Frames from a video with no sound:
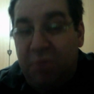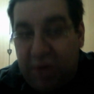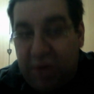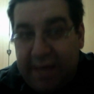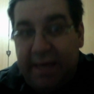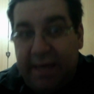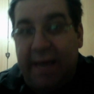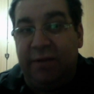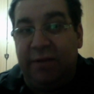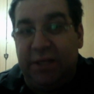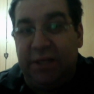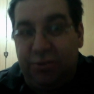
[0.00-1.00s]
thing and
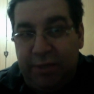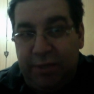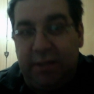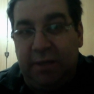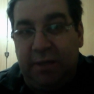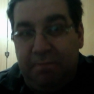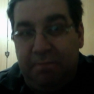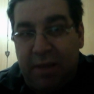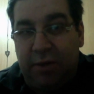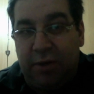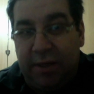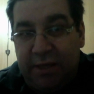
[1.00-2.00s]
this real
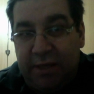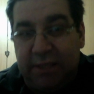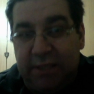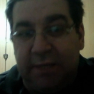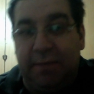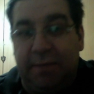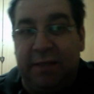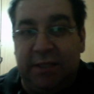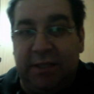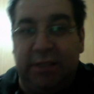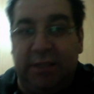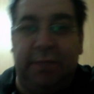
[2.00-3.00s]
method and
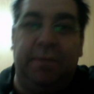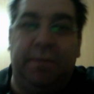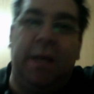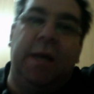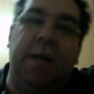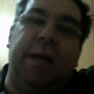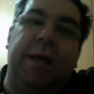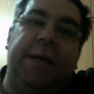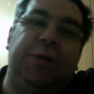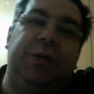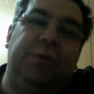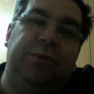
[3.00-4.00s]
system
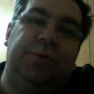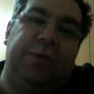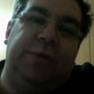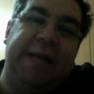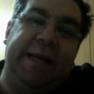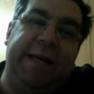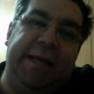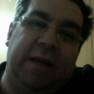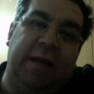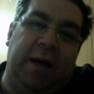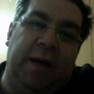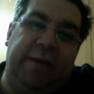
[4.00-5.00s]
into your daily
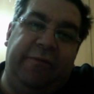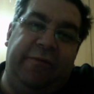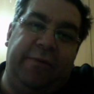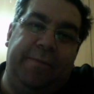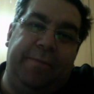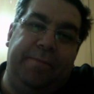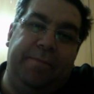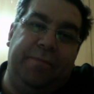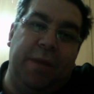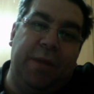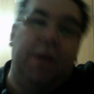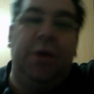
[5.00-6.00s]
life.
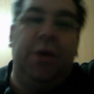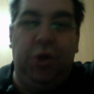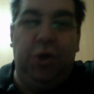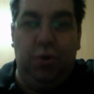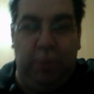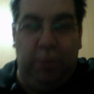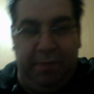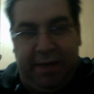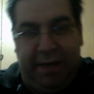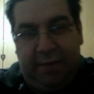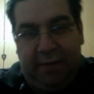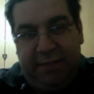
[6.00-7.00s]
You will
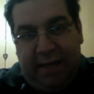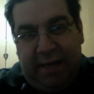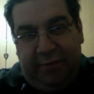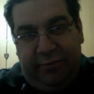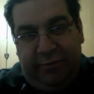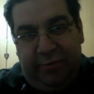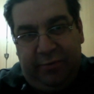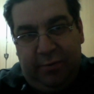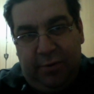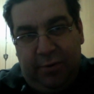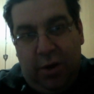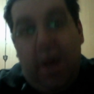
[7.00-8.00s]
become safe.
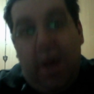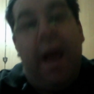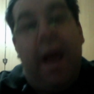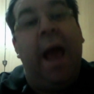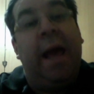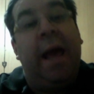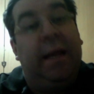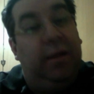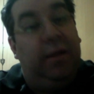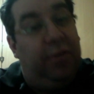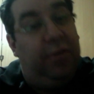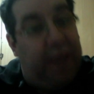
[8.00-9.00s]
And
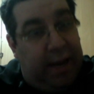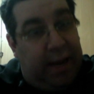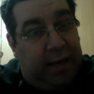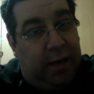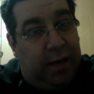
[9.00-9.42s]
then